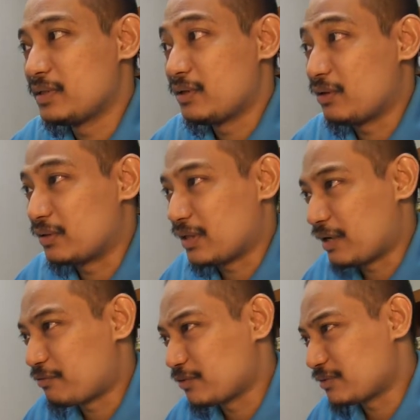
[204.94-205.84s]
Oh,
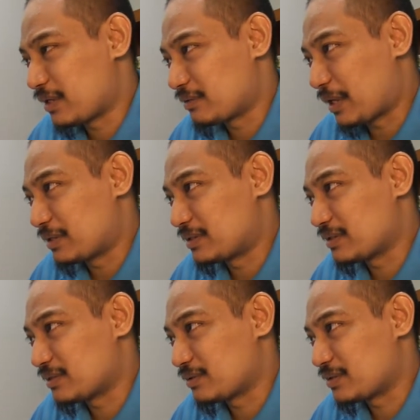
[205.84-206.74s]
I
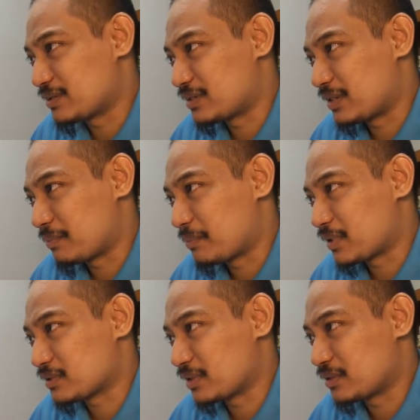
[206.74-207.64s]
didn't notice there.
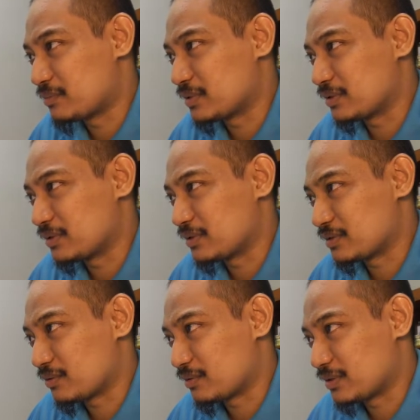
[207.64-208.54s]
Mark Zuckerberg
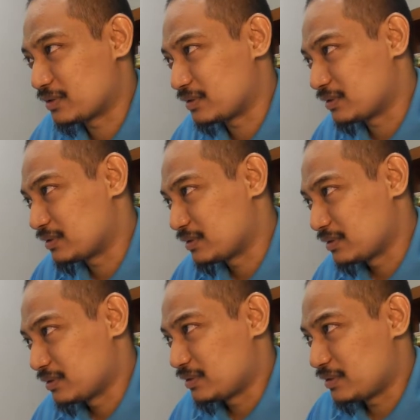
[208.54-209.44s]
is already
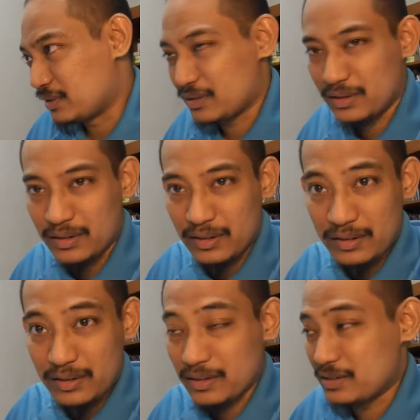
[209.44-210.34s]

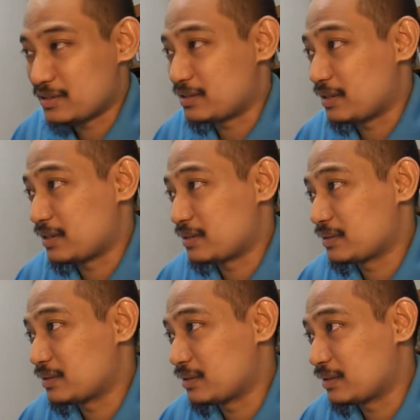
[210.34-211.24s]
in the list there.
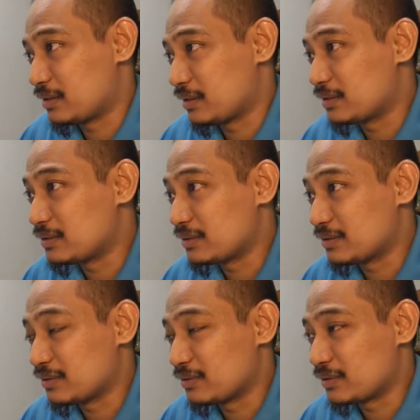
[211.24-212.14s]
I
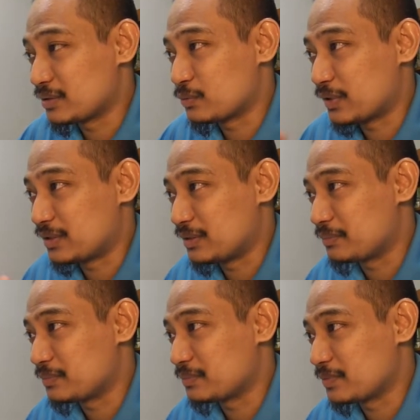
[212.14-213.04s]
didn't notice when
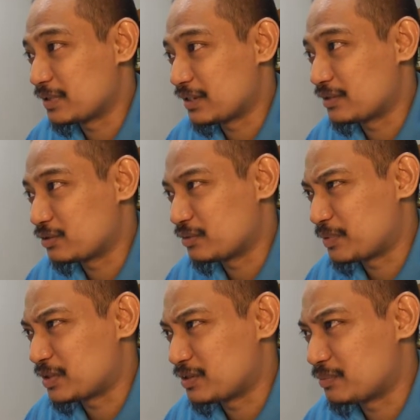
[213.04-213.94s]
he get into the
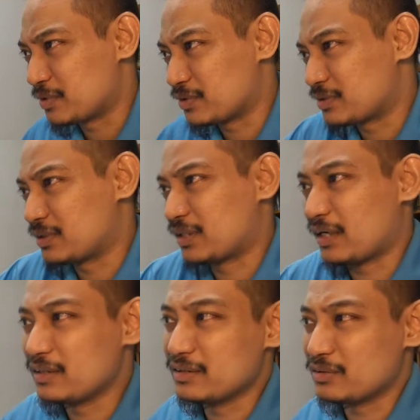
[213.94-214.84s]
picture because the
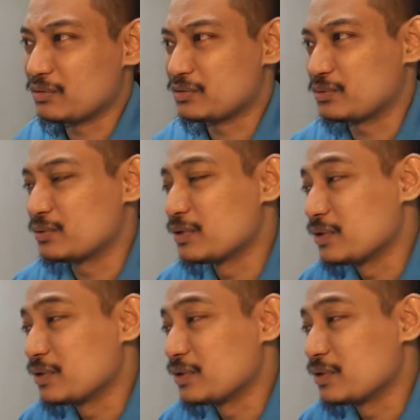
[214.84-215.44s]
color is also,